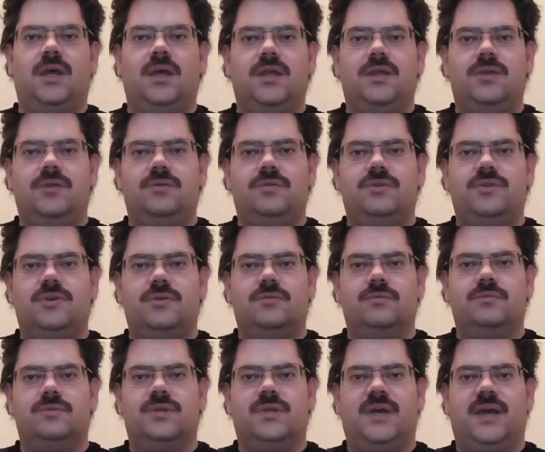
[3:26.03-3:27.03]
You
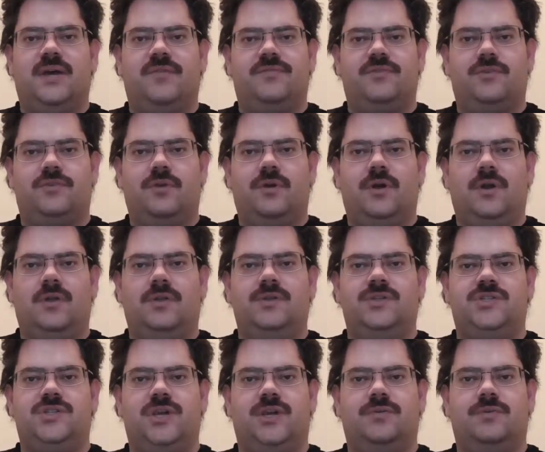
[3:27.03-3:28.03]
don't, after all,
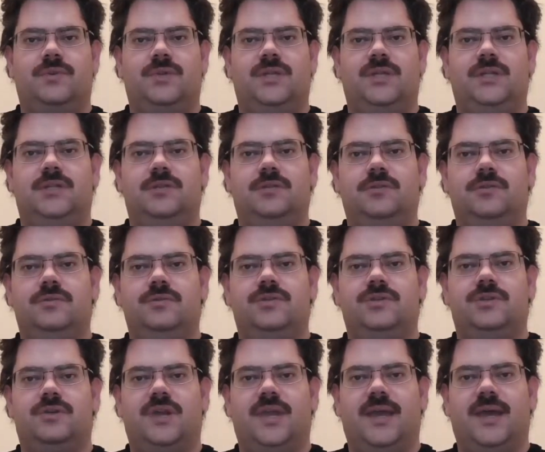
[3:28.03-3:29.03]
generally lose
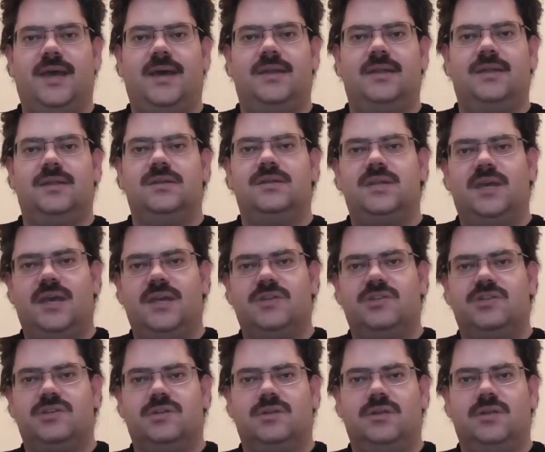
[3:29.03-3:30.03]
your cat
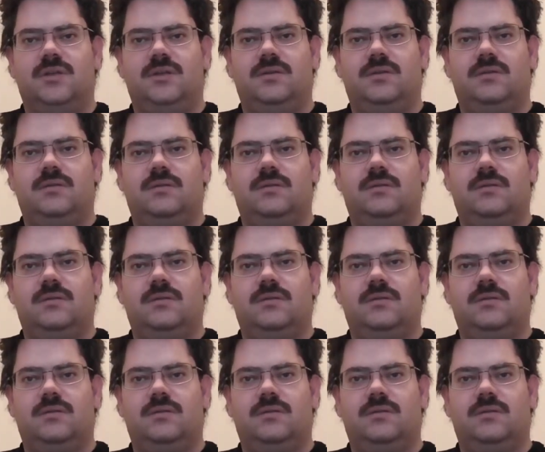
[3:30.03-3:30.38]
intentionally.